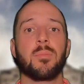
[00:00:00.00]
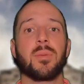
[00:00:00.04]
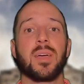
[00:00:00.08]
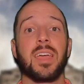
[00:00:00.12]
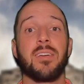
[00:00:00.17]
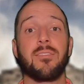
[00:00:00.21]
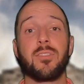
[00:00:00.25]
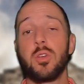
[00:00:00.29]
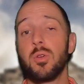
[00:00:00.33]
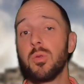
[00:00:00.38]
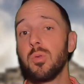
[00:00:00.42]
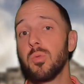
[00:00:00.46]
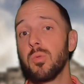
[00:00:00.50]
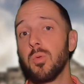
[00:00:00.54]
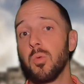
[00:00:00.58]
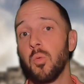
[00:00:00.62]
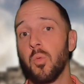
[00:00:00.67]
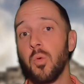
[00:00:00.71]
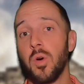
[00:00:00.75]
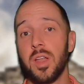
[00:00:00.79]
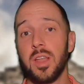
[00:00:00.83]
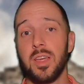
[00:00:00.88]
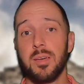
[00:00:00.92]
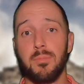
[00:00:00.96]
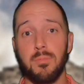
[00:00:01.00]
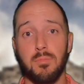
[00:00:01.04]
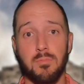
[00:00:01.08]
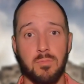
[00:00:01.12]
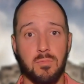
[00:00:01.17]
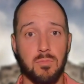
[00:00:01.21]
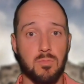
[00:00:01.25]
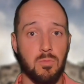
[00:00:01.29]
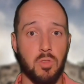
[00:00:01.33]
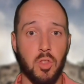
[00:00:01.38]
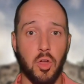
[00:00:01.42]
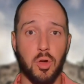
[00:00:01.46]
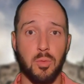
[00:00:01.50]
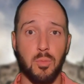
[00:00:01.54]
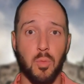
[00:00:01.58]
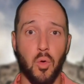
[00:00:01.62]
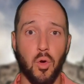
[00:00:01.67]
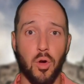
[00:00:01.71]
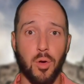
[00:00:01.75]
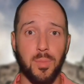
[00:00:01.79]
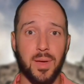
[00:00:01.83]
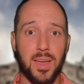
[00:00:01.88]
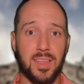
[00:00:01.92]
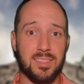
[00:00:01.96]
if you want to learn
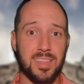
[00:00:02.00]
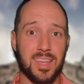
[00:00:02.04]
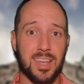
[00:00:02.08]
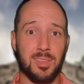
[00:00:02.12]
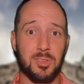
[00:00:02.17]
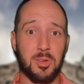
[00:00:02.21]
more about San